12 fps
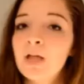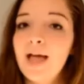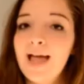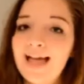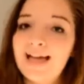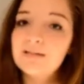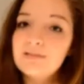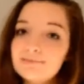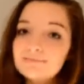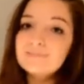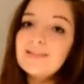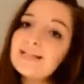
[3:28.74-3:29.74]
and
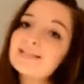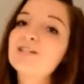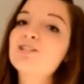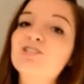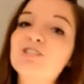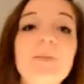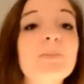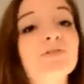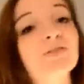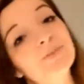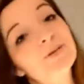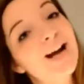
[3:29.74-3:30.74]
it's gonna stop you
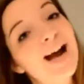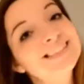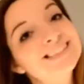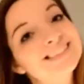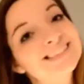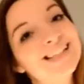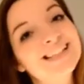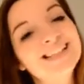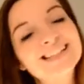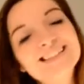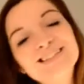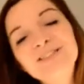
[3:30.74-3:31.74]
from procrastinating.
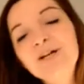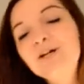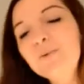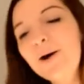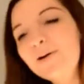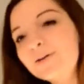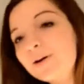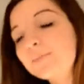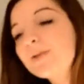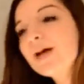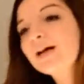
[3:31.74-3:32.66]
So you're welcome.